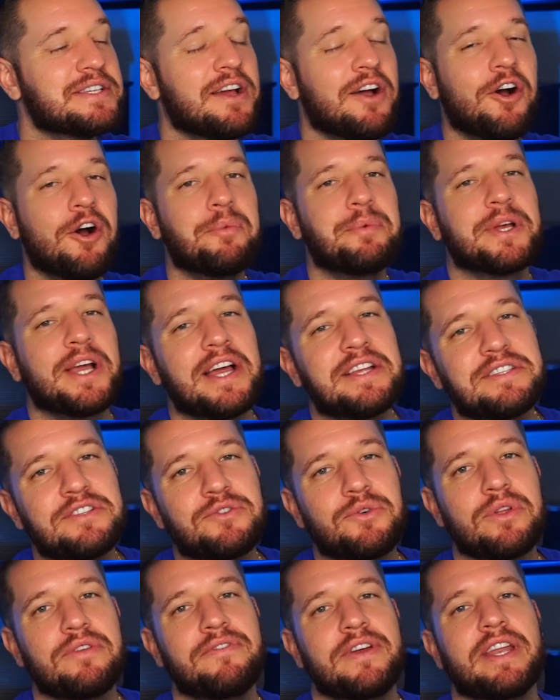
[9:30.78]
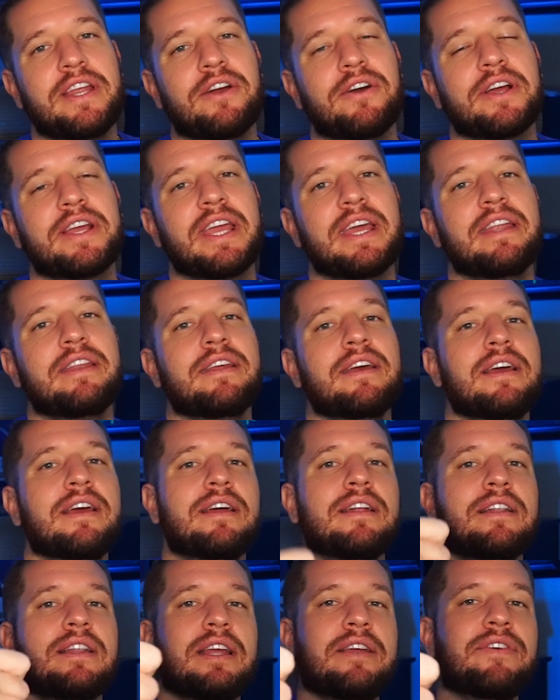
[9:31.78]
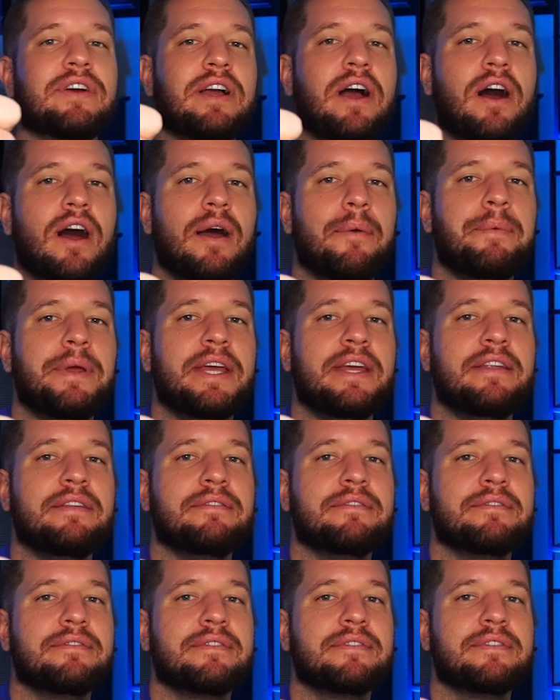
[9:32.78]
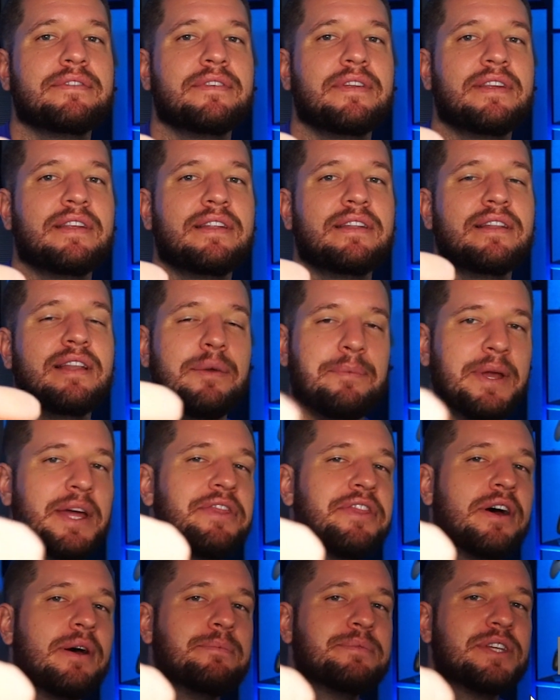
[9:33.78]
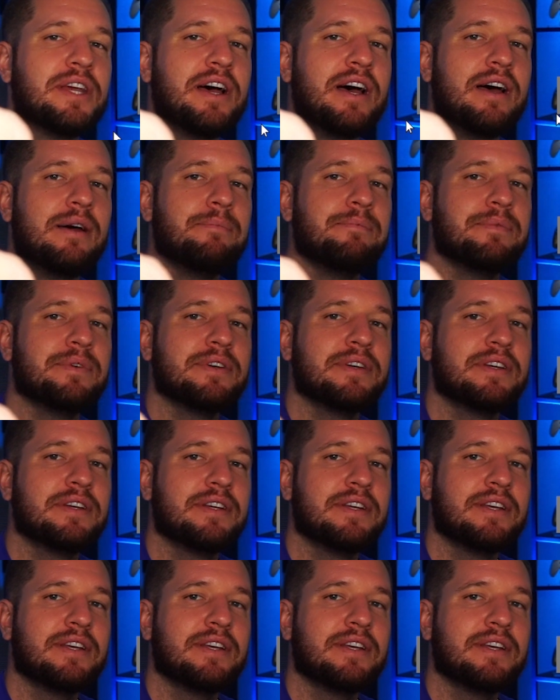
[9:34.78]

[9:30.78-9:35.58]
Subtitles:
I hope you guys enjoyed the video. Again, leave a comment, leave me a thumbs up.